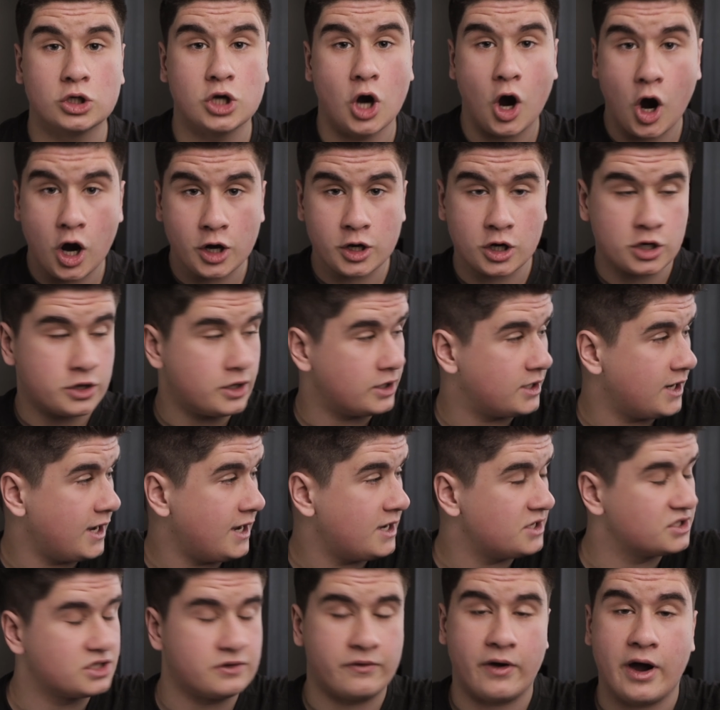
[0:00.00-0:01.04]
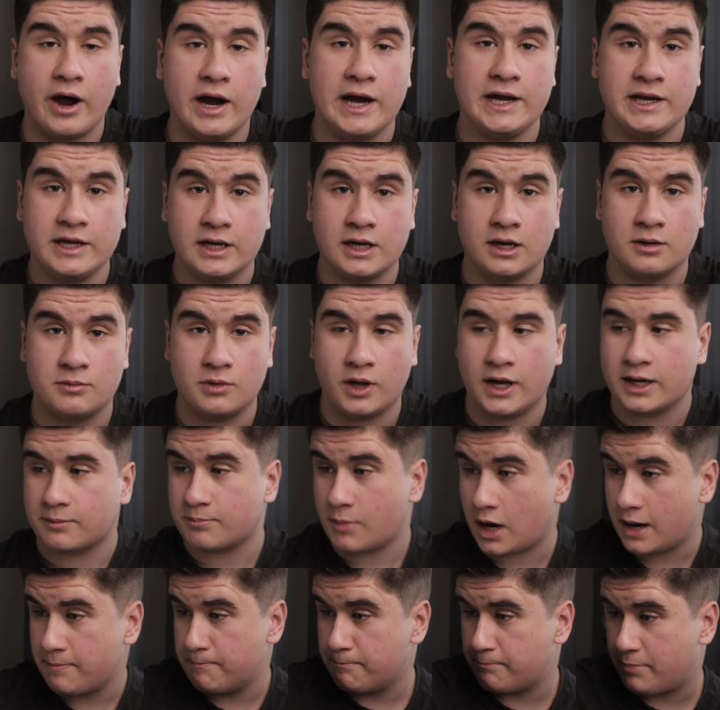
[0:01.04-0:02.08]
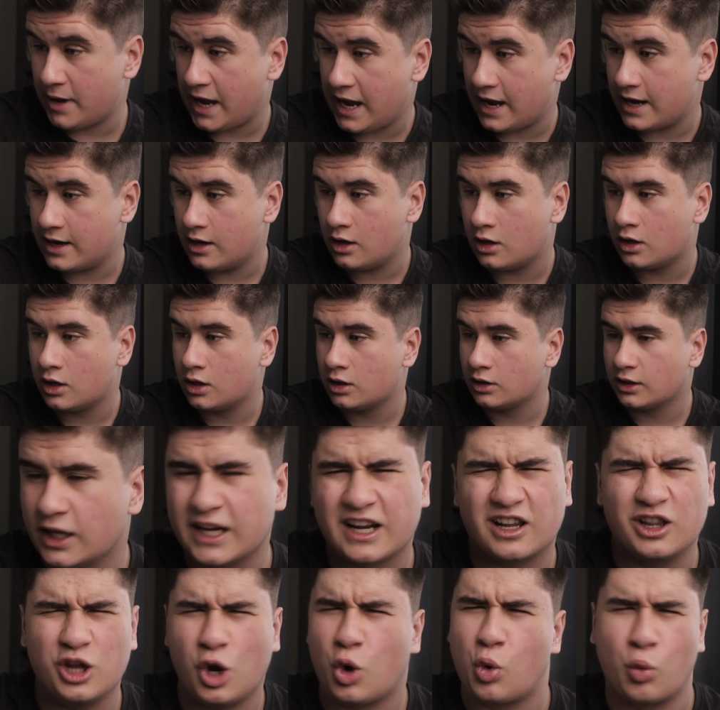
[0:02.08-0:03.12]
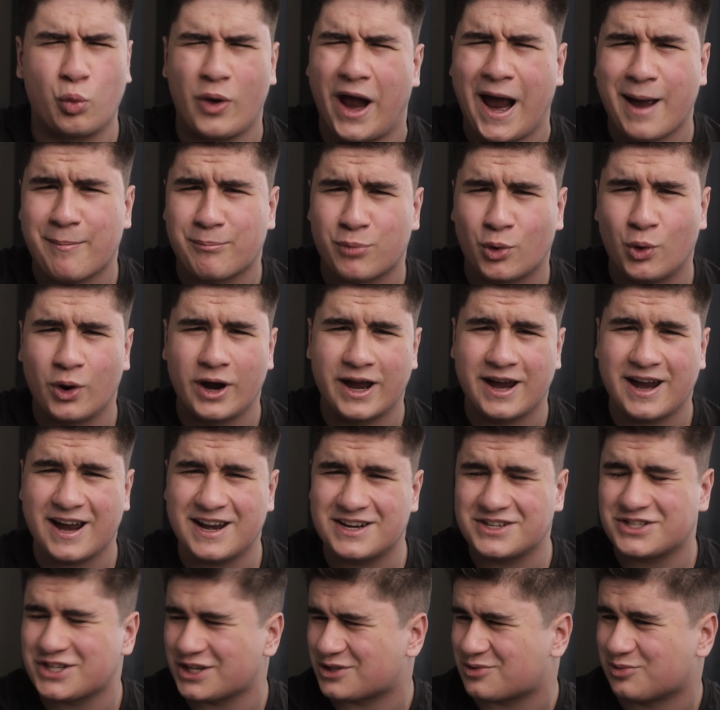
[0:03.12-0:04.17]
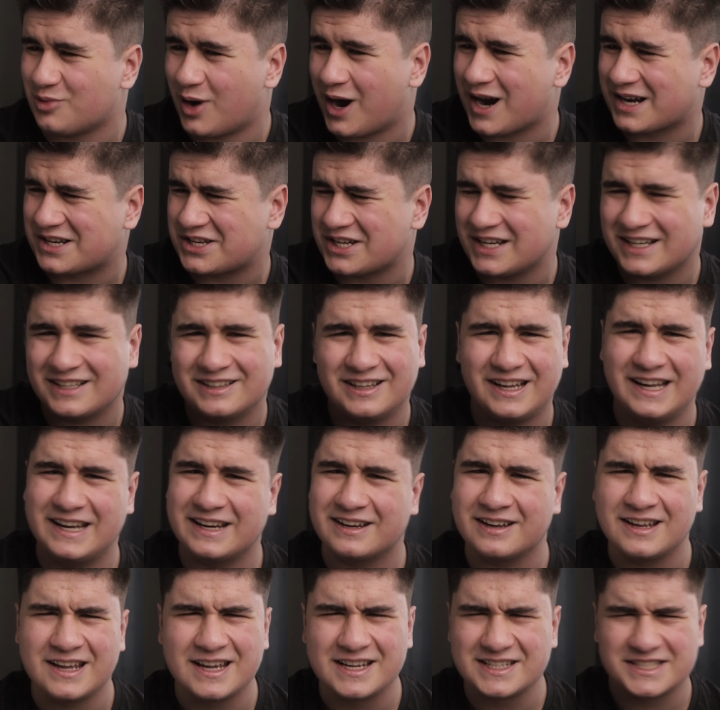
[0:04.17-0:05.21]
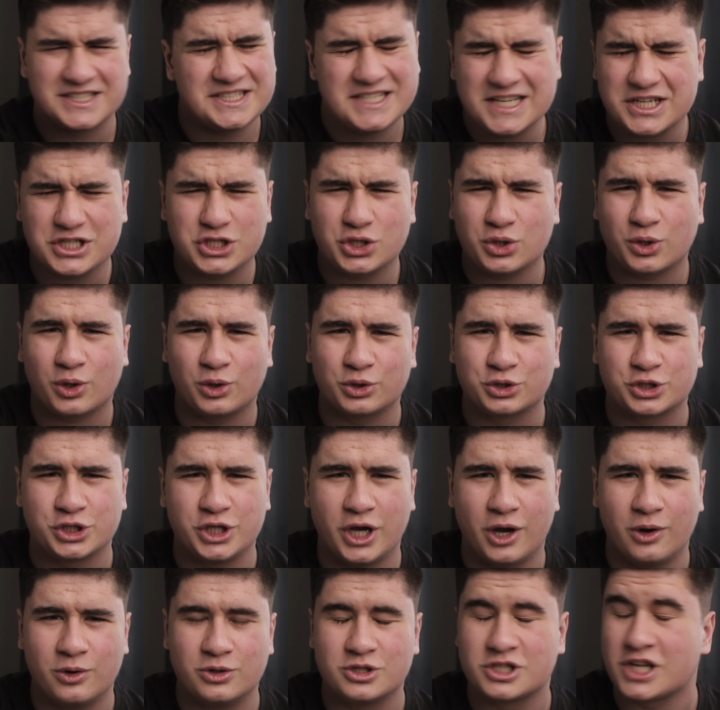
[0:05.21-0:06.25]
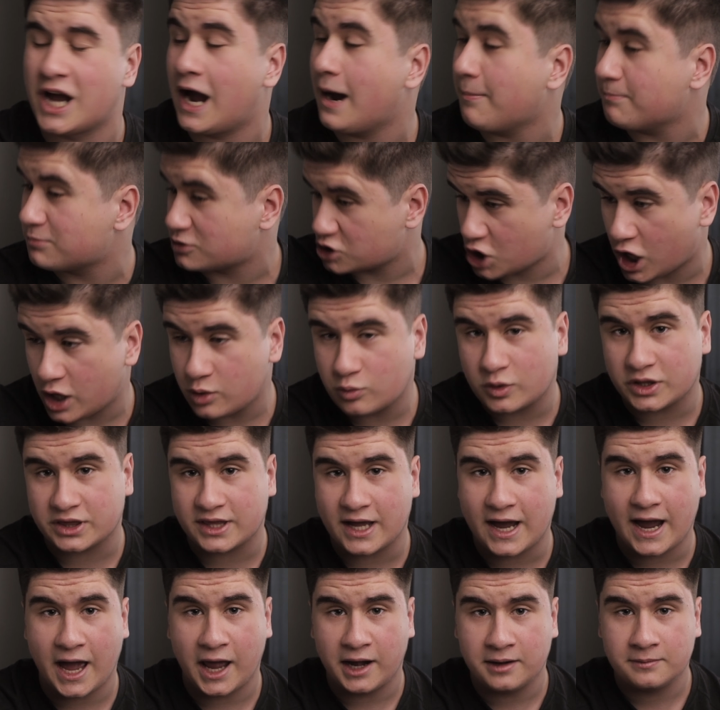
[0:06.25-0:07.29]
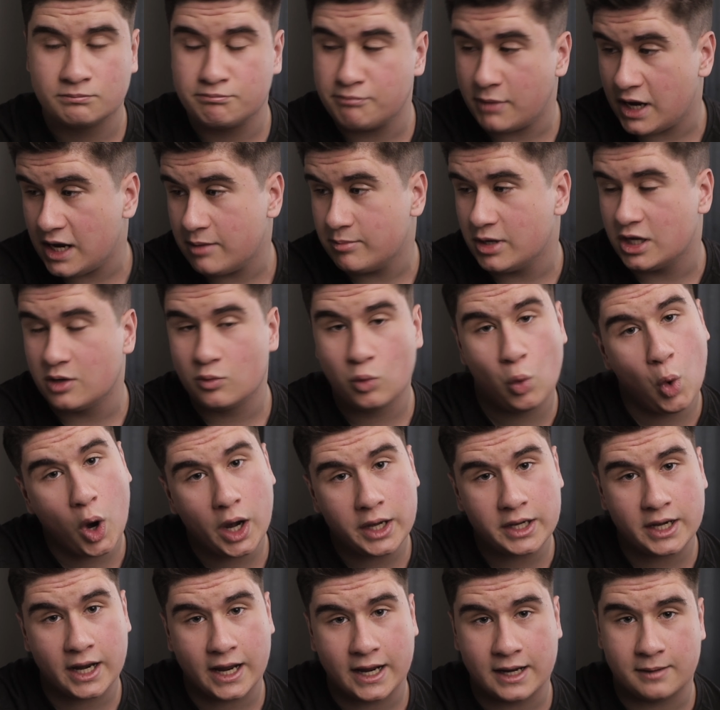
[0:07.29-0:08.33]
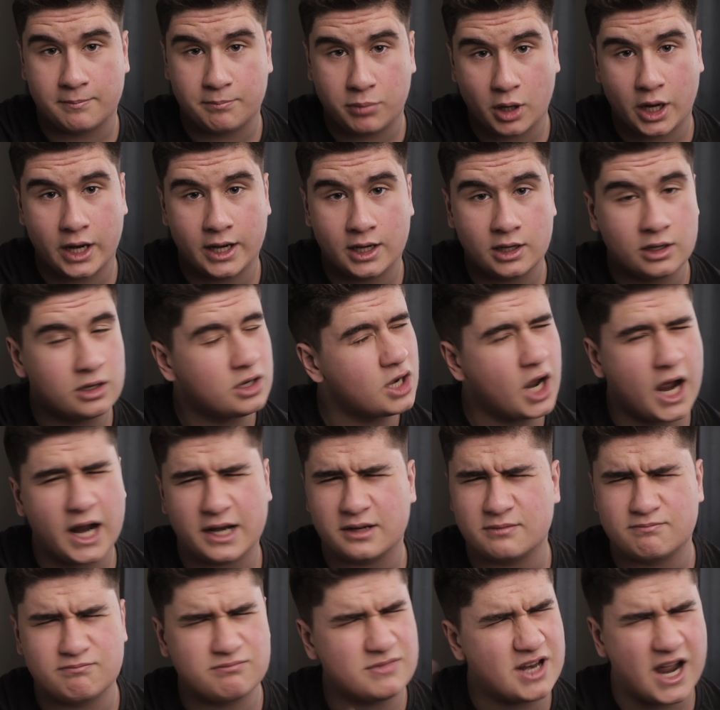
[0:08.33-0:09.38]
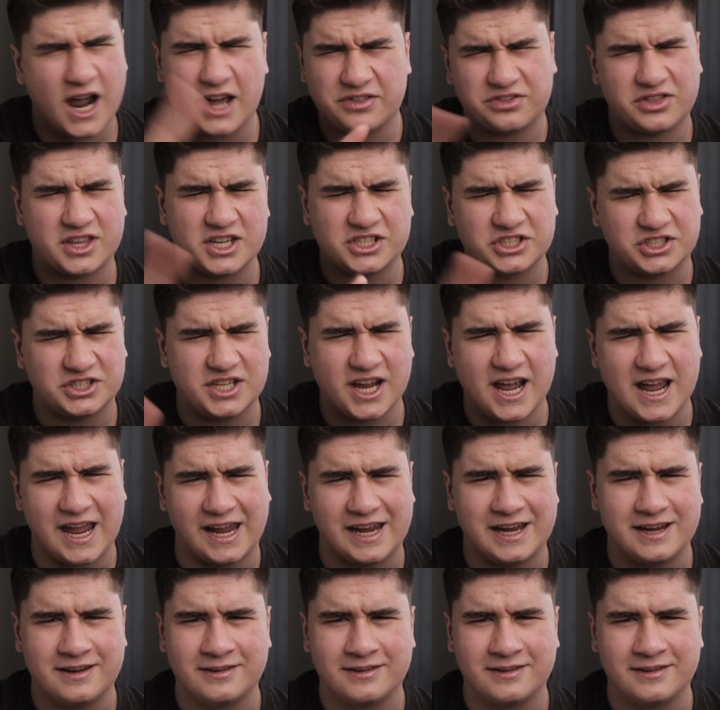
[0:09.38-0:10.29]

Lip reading: gone are the days of hiding in like my bed like a little rat boy and just watching like 6-year-old shows. I'm done with that. Maybe one day, but not this day.